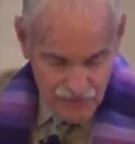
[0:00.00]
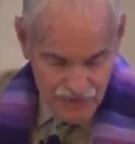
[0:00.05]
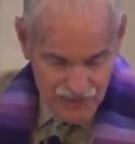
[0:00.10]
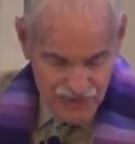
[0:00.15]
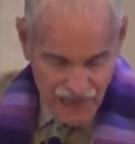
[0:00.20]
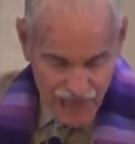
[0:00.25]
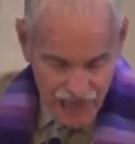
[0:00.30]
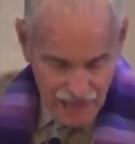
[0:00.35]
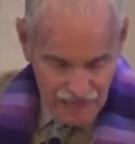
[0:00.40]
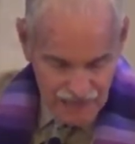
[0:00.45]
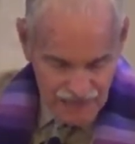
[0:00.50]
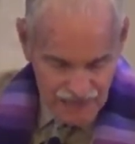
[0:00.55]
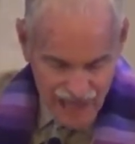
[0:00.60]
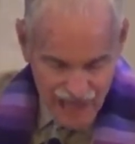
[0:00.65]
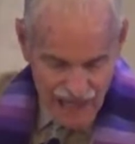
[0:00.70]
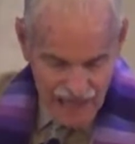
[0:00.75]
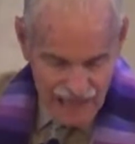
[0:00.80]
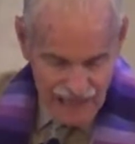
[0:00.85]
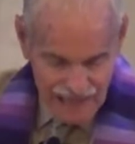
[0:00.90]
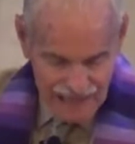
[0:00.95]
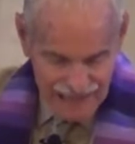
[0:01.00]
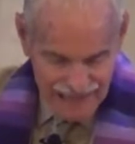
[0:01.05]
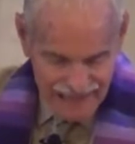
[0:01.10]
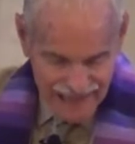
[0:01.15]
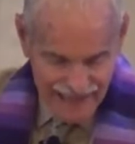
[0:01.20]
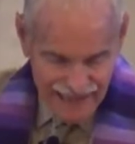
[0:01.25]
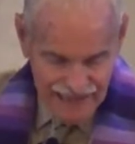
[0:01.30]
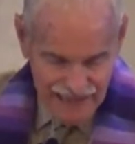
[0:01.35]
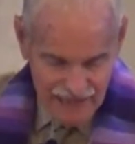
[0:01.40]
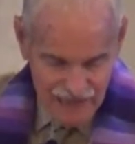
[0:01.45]
the sock doll
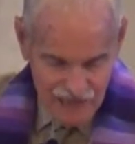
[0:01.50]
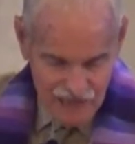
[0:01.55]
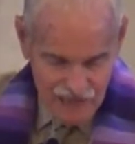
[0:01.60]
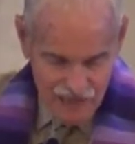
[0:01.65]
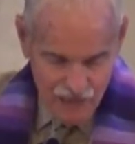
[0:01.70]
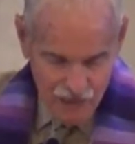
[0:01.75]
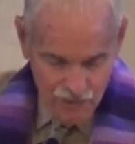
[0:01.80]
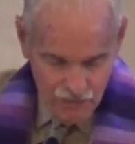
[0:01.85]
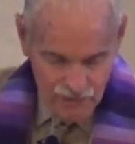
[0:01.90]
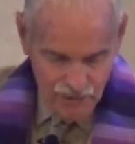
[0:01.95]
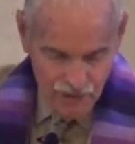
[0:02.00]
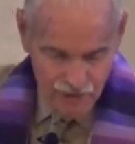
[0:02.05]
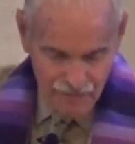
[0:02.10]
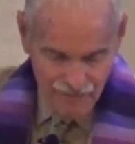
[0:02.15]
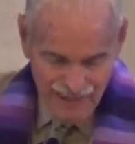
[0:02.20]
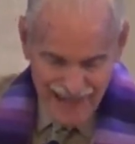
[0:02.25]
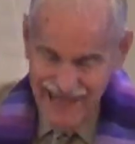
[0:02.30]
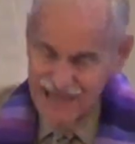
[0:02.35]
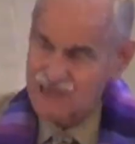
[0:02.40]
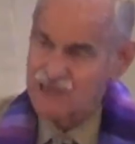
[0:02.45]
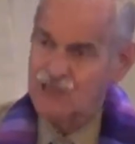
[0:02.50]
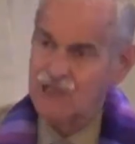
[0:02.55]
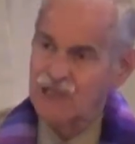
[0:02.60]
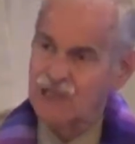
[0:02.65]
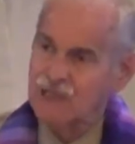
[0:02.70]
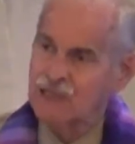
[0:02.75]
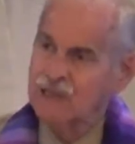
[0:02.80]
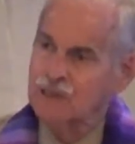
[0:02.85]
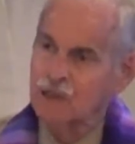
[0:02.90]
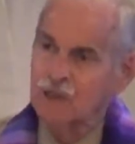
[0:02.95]
lady showed her
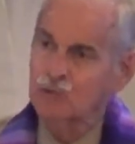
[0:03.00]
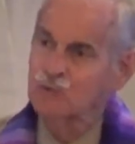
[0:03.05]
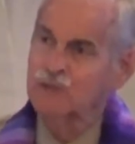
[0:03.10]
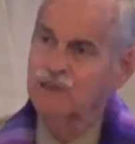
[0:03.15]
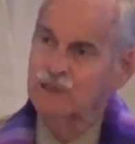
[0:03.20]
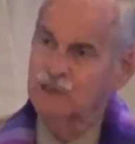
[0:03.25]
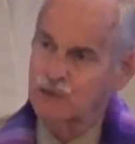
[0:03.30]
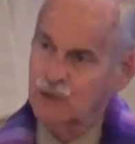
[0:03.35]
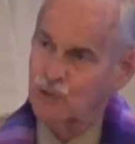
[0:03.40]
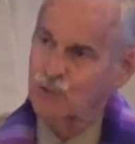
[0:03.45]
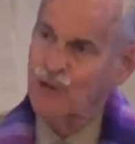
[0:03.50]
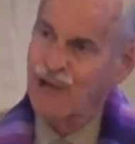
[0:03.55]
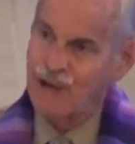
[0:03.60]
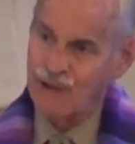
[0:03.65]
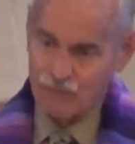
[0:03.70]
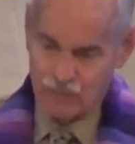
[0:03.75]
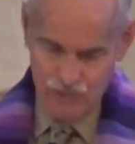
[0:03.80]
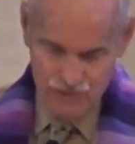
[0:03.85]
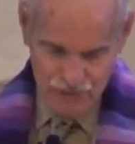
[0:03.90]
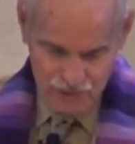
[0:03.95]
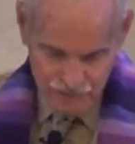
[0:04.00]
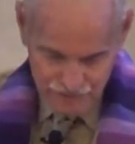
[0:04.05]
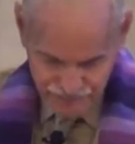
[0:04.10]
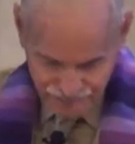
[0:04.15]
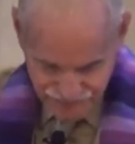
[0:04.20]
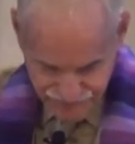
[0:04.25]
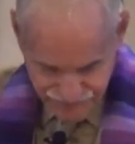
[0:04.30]
magic in only 2 hours.